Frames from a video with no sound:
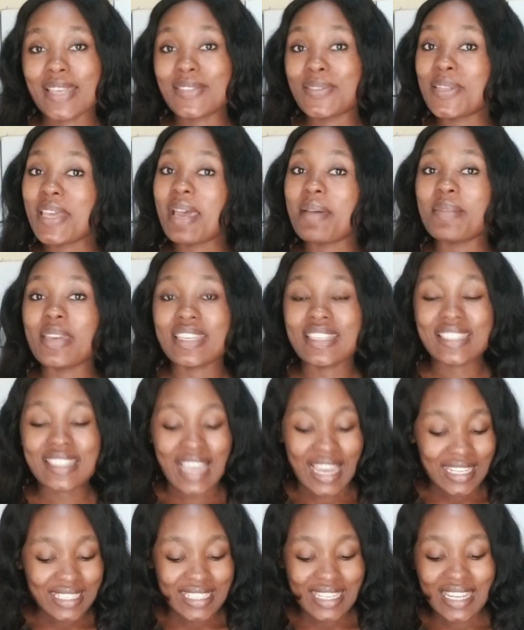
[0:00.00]
Today I'm
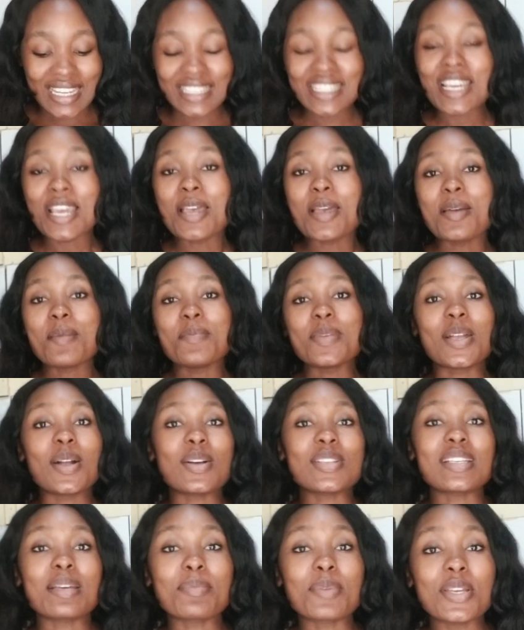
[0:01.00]
excited
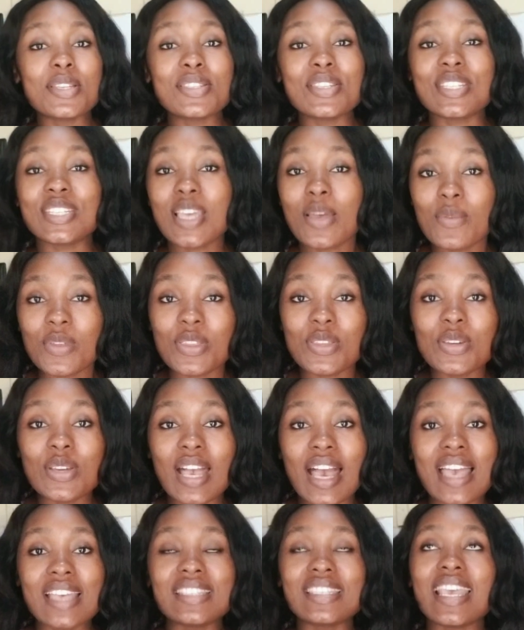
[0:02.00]
because I'm going to share with you
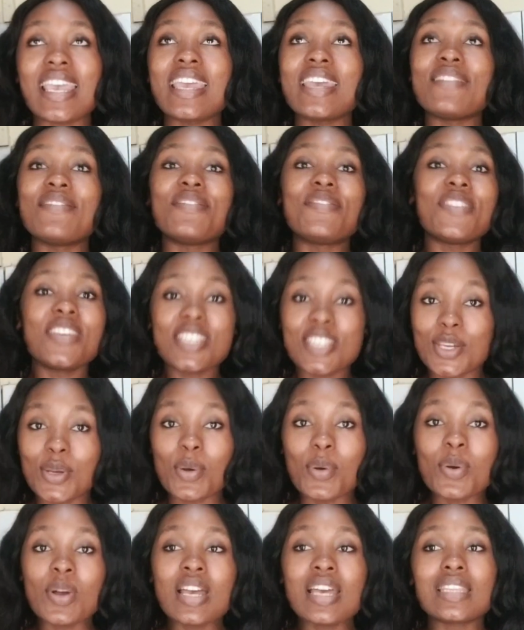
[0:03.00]
guys a
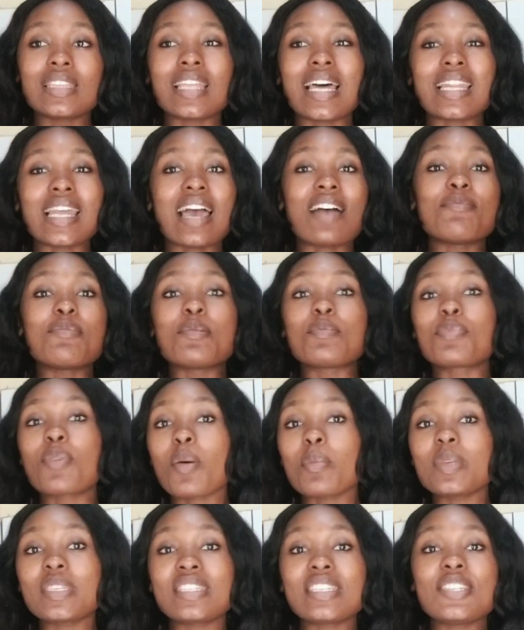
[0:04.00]
video that I've been
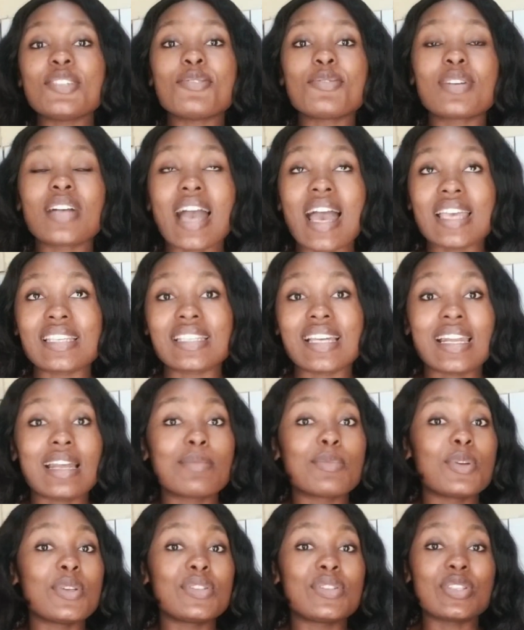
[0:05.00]
promising you guys that
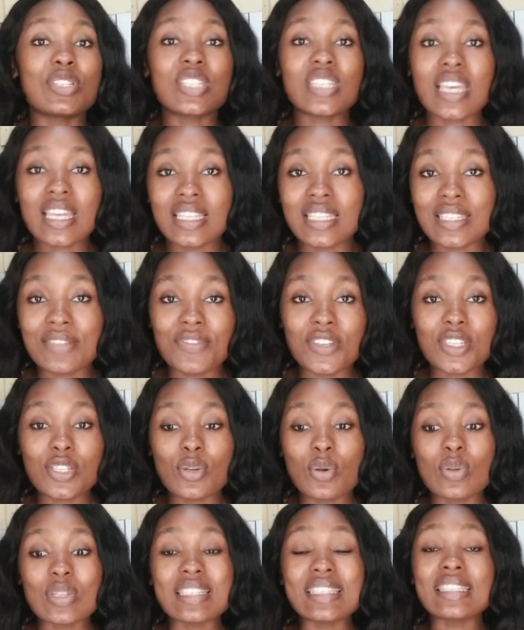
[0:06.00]
I'm going to share this
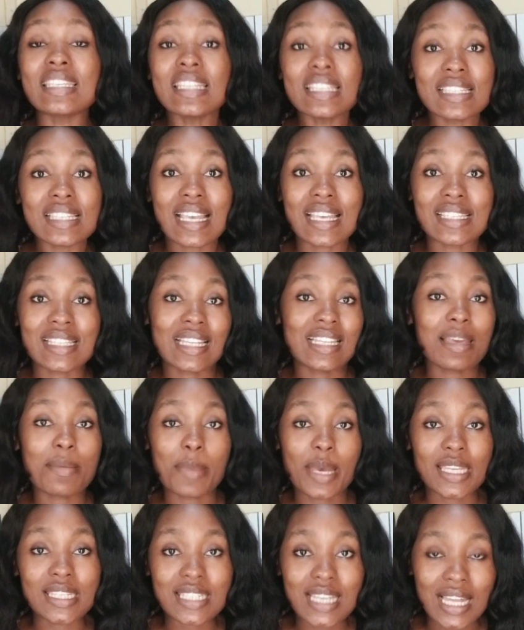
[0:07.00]
video since I started
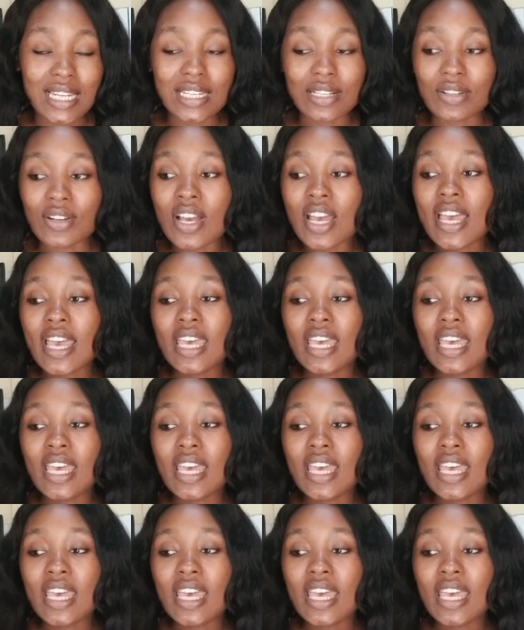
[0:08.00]
my channel.